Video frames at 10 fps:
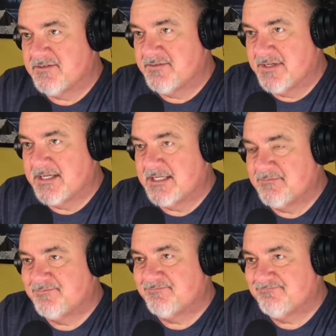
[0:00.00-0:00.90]
Yeah, they'd
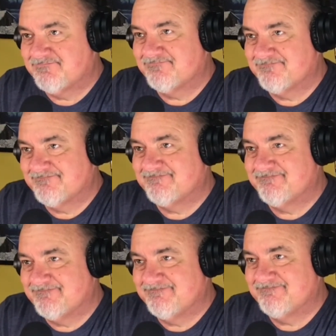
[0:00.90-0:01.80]
been like,
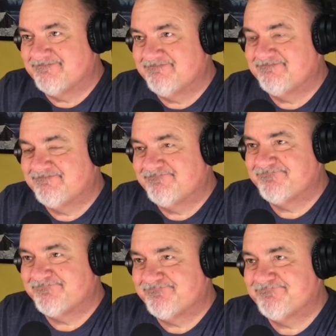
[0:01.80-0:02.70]
hey,
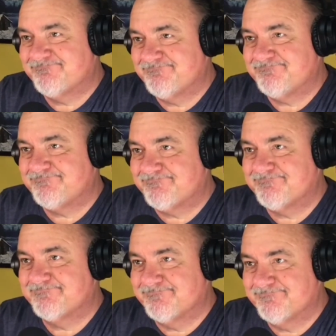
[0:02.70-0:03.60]
welcome in,
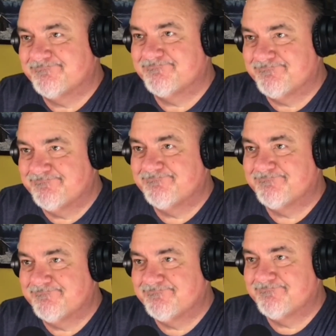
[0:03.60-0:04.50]
come on in,
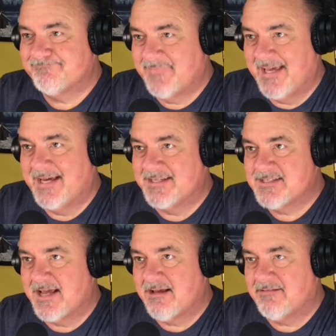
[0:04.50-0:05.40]
dicks. Yeah,
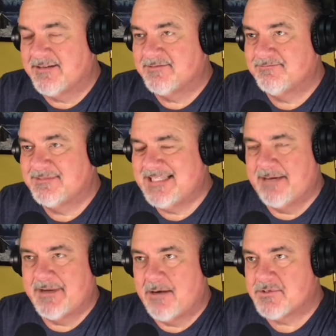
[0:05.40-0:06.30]
exactly.
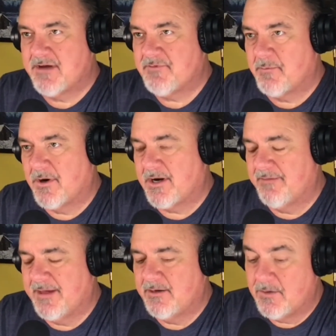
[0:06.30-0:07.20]
Damn it, I was off the mark on
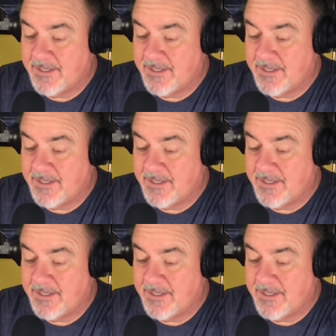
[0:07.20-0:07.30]
that. Okay.